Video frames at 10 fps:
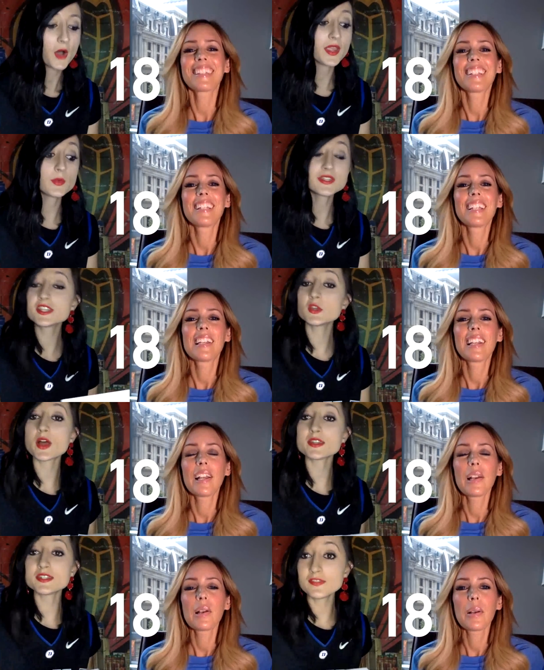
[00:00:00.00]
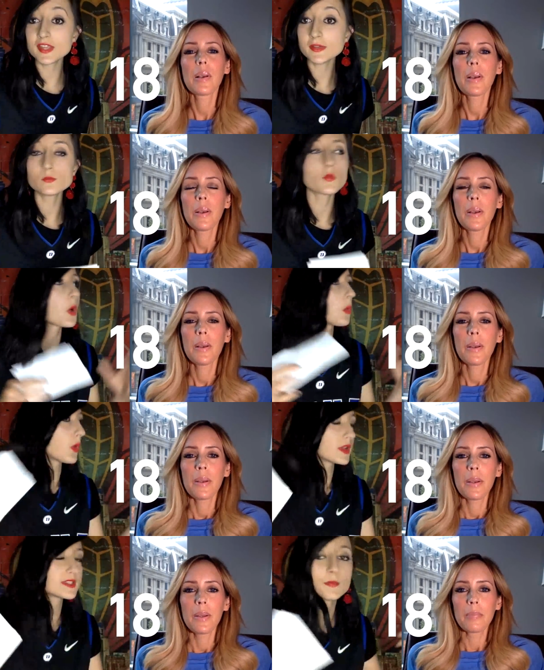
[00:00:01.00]
Speaker 1: Okay, we see you on TV.
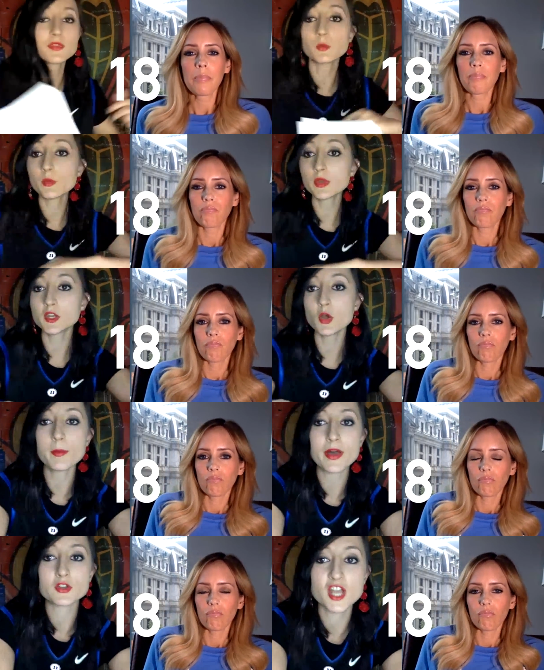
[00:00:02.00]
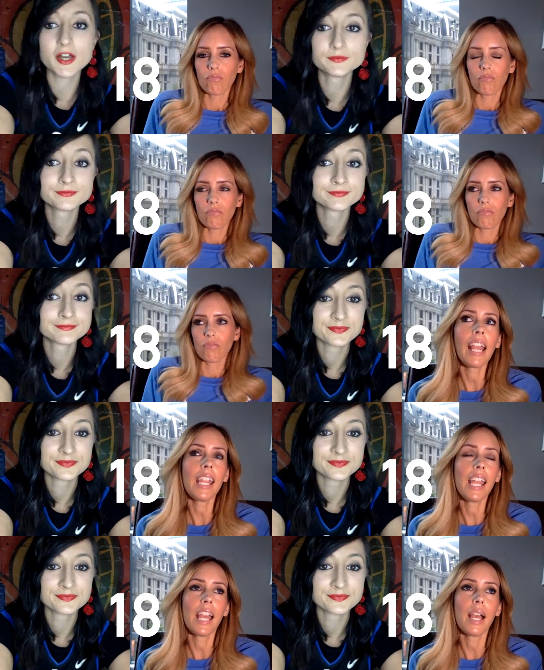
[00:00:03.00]
What's something we wouldn't know about you?
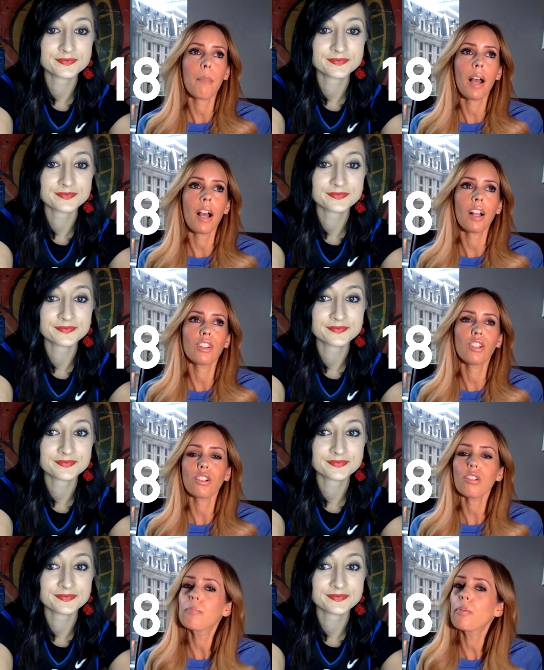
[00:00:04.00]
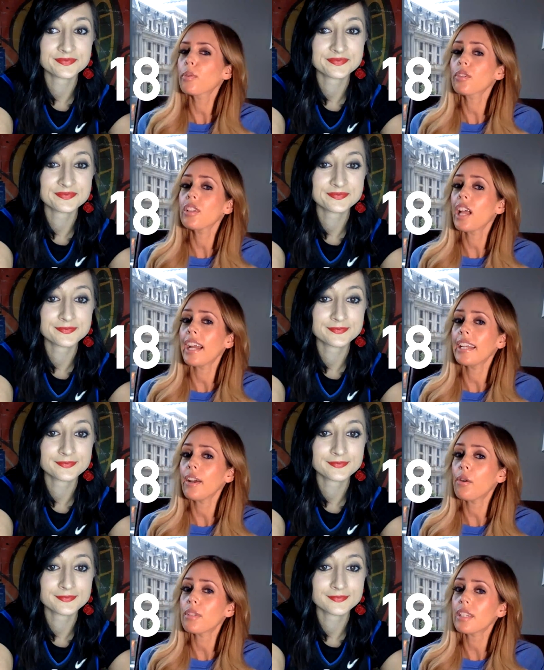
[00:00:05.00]
Speaker 2: I am a little
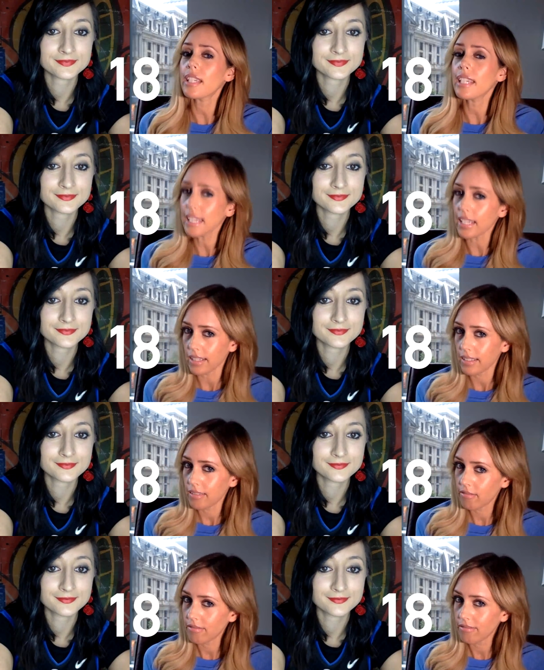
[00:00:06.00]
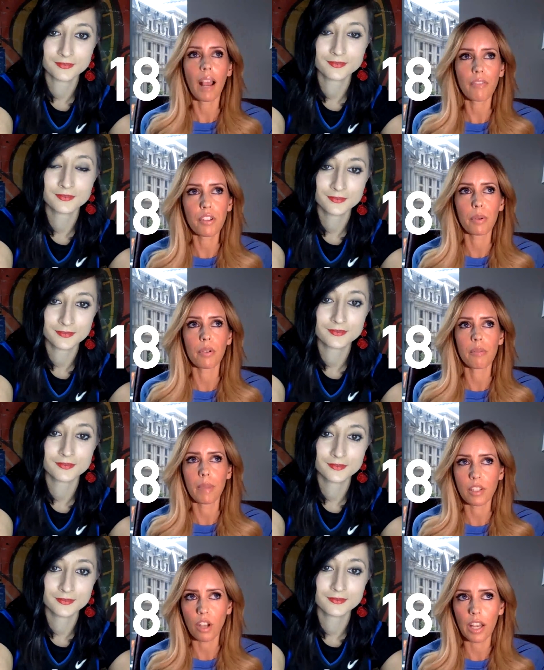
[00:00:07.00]
borderline OCD after the birth
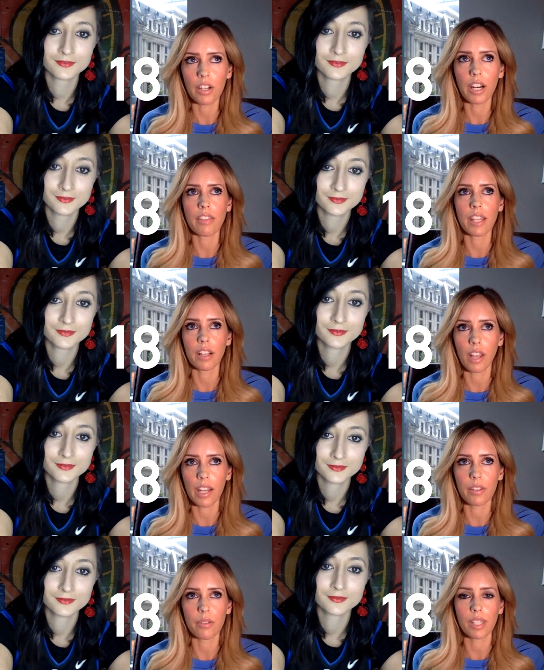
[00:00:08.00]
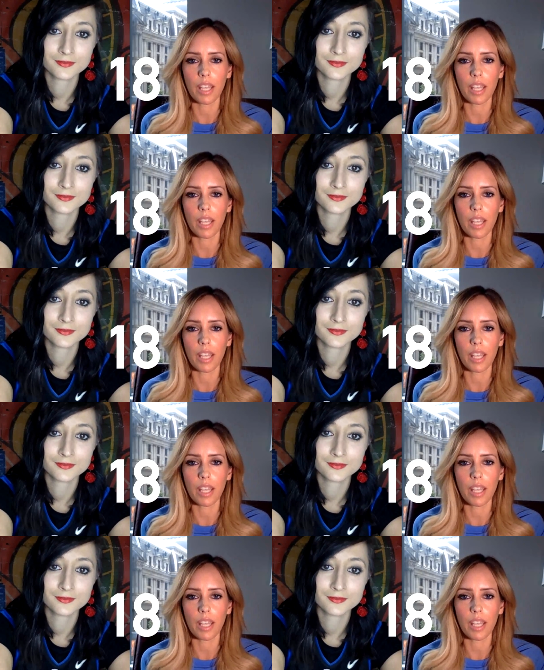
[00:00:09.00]
of my daughter, I think a lot of those